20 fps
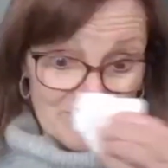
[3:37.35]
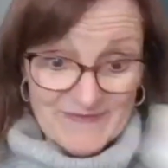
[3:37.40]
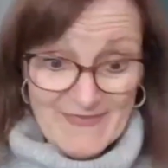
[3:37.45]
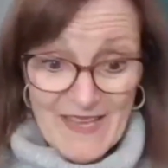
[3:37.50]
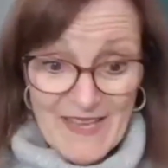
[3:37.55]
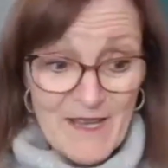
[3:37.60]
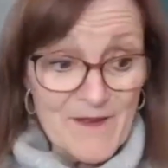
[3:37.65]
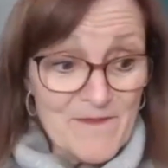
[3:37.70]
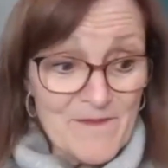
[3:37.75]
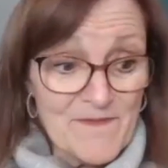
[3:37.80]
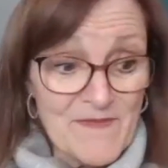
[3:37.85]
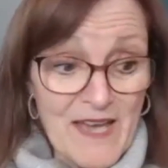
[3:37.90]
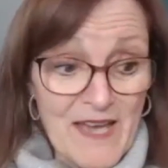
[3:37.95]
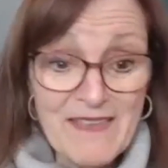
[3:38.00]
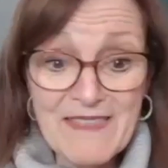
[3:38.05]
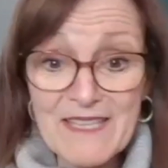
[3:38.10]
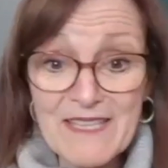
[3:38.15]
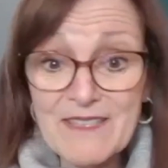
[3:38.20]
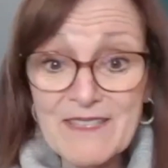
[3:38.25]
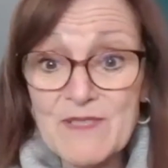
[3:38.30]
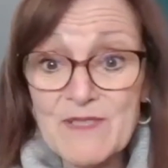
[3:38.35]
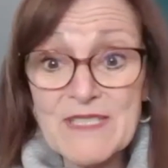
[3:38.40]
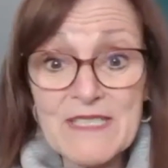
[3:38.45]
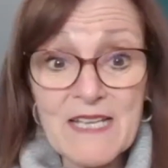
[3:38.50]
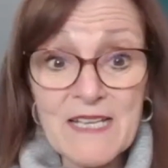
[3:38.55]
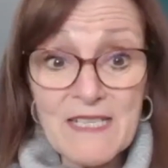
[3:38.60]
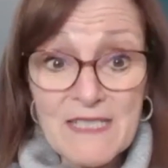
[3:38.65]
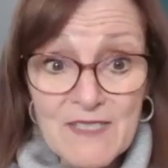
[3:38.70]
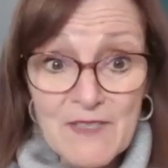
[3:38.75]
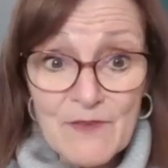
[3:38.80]
I think there's
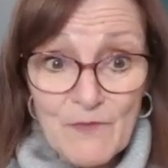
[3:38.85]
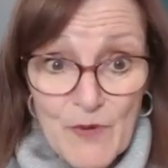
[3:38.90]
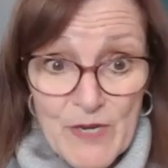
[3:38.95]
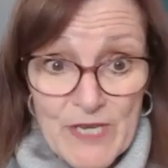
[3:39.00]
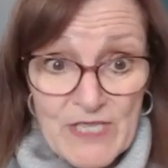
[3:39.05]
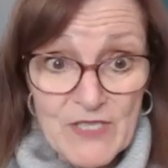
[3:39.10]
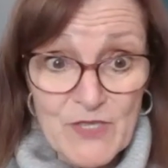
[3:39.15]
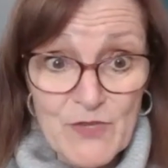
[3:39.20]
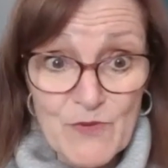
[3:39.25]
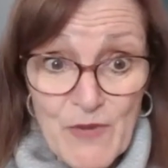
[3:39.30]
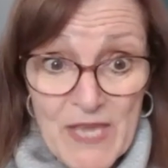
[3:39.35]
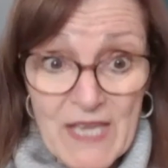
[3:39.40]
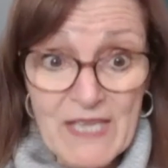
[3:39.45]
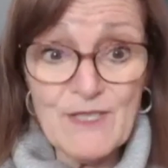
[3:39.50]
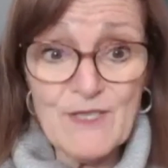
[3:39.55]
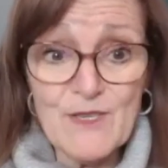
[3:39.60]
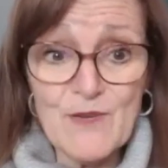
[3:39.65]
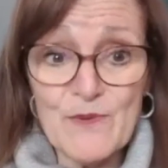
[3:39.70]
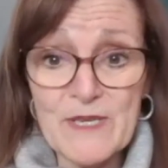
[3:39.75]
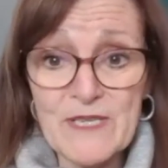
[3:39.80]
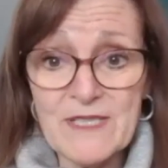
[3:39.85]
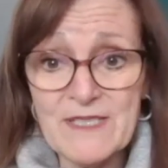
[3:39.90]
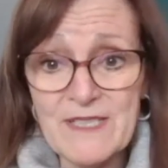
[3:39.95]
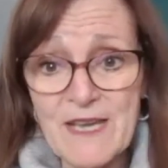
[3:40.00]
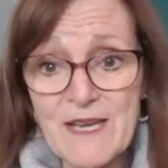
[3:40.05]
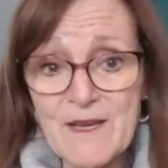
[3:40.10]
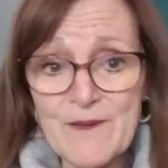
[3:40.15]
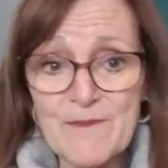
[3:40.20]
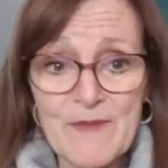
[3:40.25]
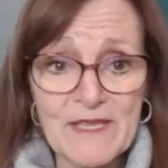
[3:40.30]
tons of ways you can do it.
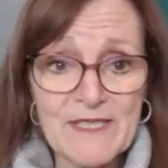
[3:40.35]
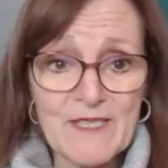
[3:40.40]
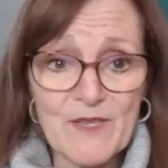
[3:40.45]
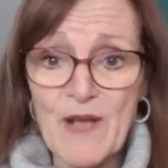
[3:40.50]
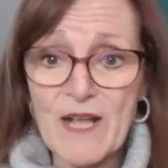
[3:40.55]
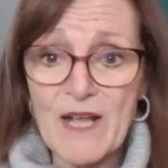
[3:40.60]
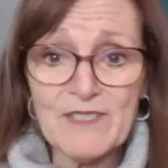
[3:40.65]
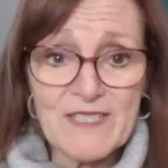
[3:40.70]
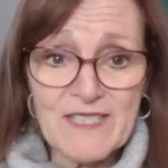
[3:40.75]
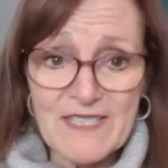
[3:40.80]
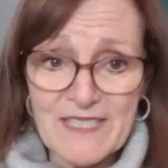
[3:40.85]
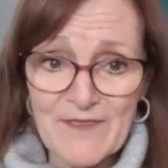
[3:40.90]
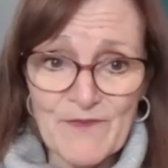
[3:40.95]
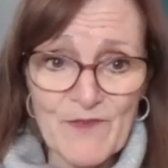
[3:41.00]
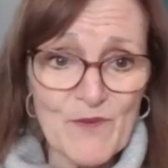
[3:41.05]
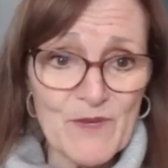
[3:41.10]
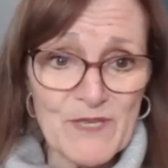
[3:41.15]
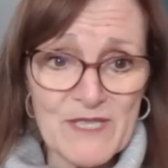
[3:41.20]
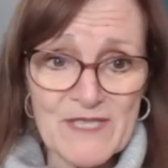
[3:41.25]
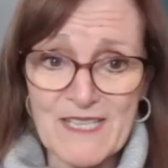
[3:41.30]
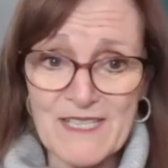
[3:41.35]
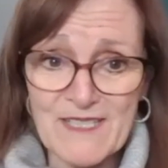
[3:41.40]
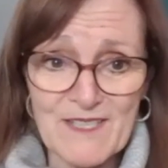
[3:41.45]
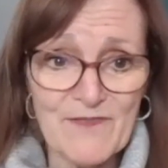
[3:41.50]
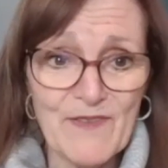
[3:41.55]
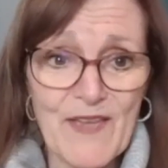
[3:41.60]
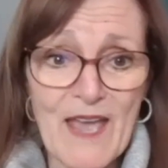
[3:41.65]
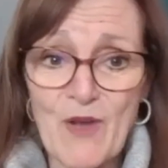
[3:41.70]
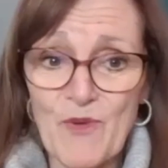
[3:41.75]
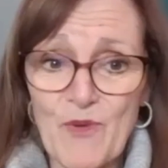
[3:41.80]
So I'll just give you a sense of
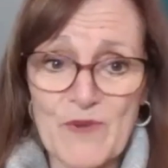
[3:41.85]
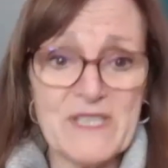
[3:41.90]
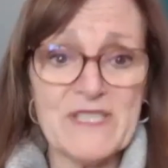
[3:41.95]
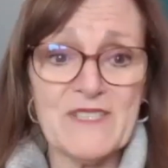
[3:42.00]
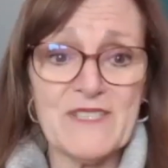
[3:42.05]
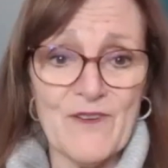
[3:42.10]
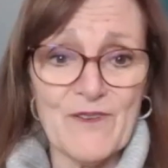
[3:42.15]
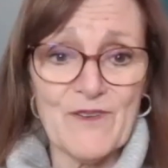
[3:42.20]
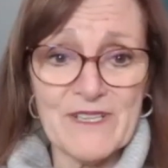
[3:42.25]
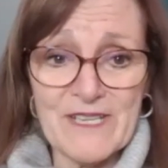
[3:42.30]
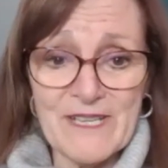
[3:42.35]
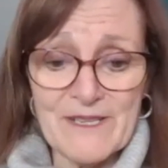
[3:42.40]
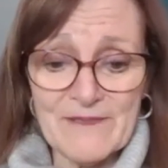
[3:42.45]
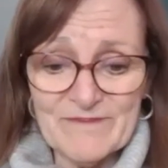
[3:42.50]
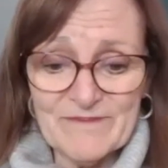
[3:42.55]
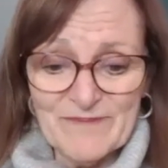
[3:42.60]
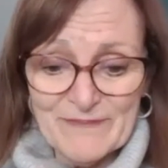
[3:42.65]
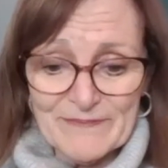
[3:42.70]
how we started it.